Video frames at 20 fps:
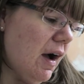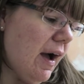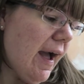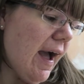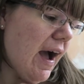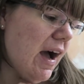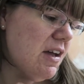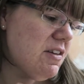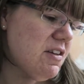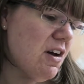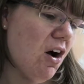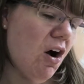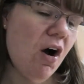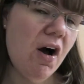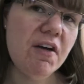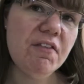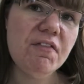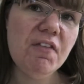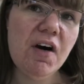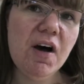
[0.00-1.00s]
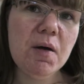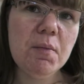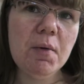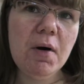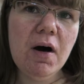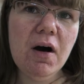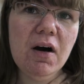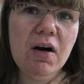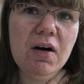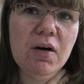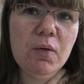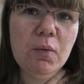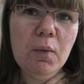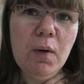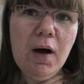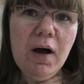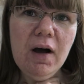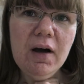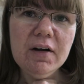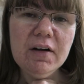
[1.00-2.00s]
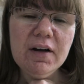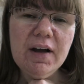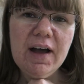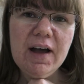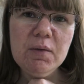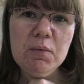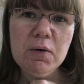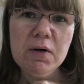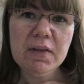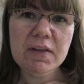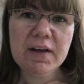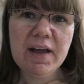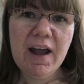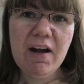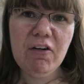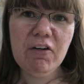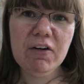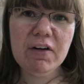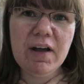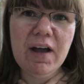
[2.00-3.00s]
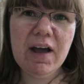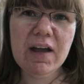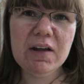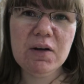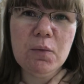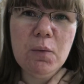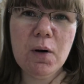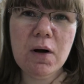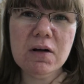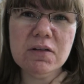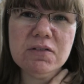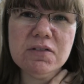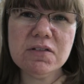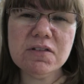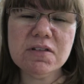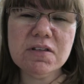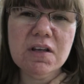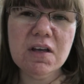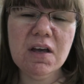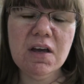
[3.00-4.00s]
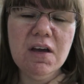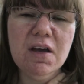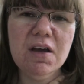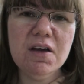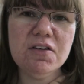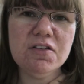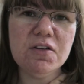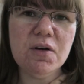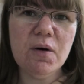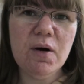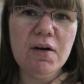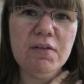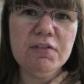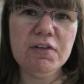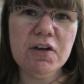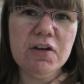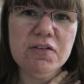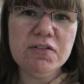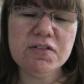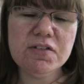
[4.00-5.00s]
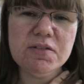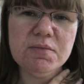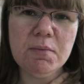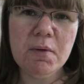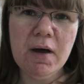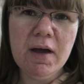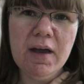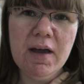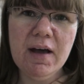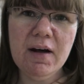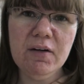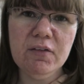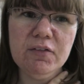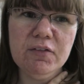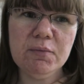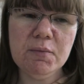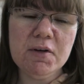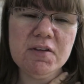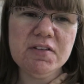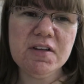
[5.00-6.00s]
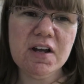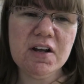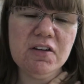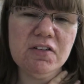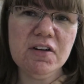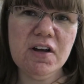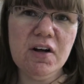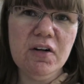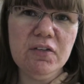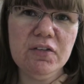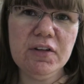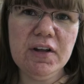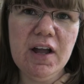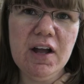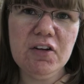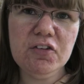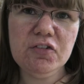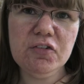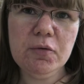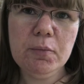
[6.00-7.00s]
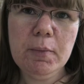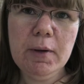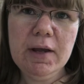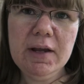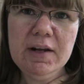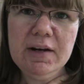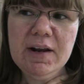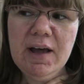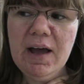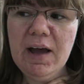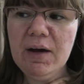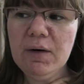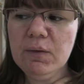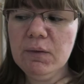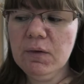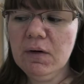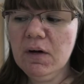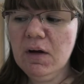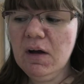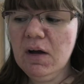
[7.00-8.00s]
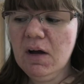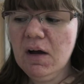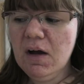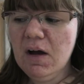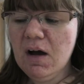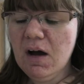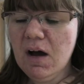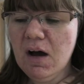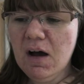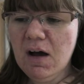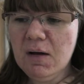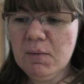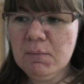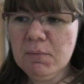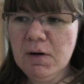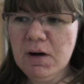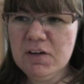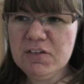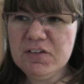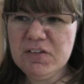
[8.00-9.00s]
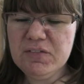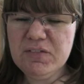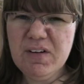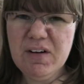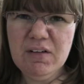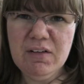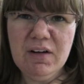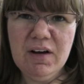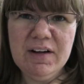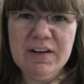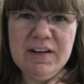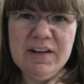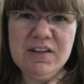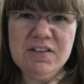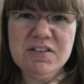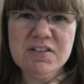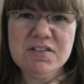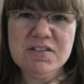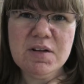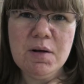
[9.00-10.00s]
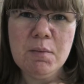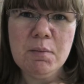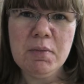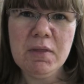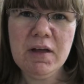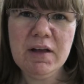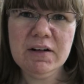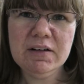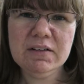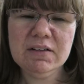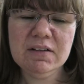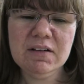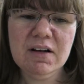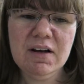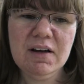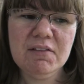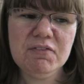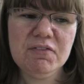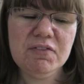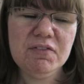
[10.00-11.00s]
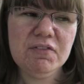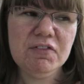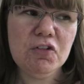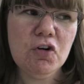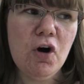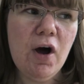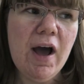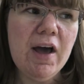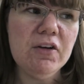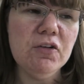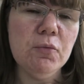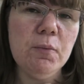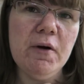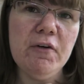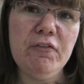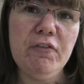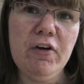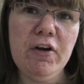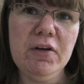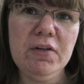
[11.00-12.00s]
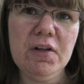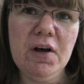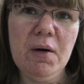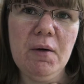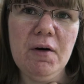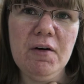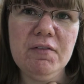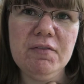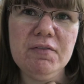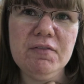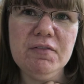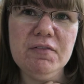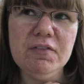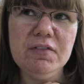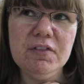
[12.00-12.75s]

had a hi-fi bar at work. I had one of the carrot cake ones, so I've used my second healthy extra B now. I just felt like I needed something. I've not had all my fruit though. I've